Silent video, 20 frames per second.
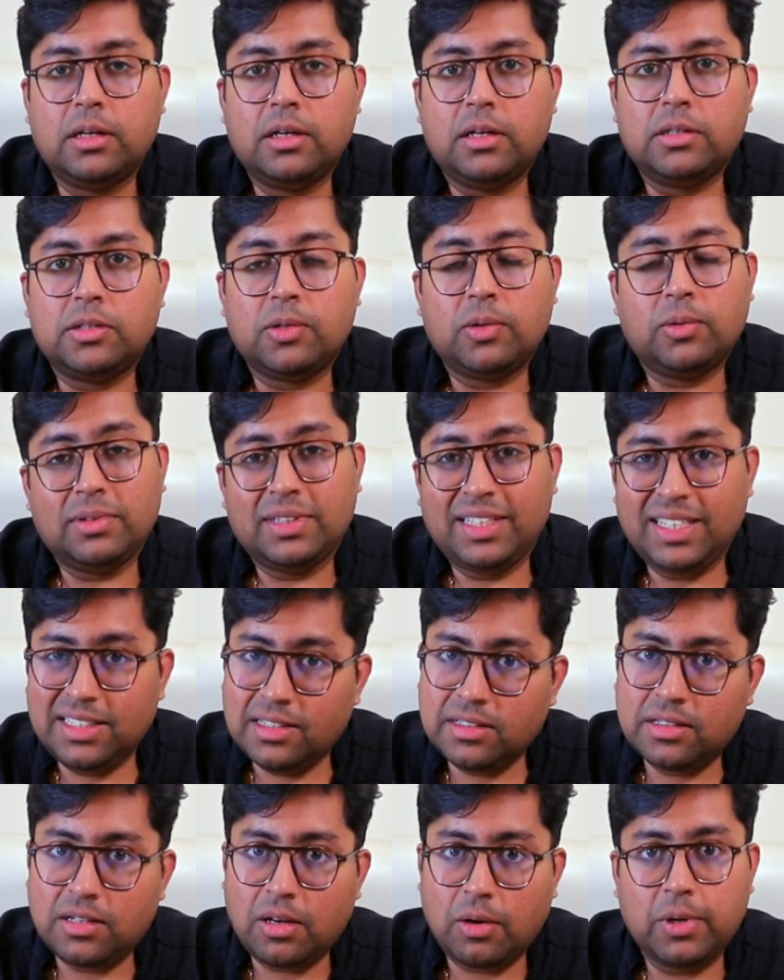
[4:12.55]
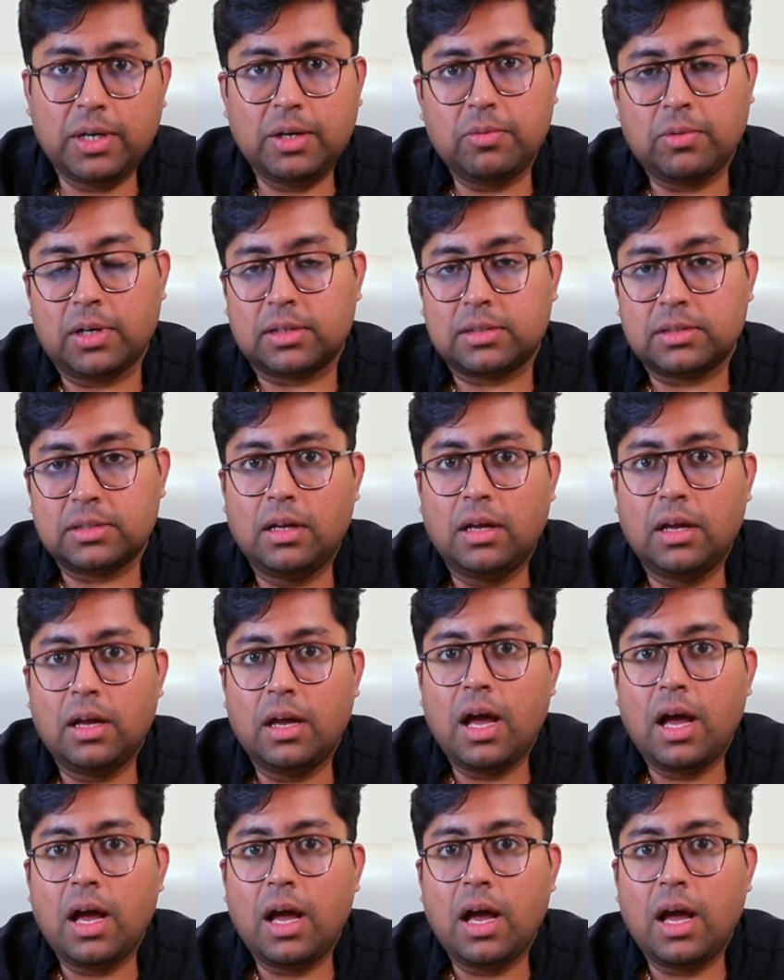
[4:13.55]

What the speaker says: So this is how it works.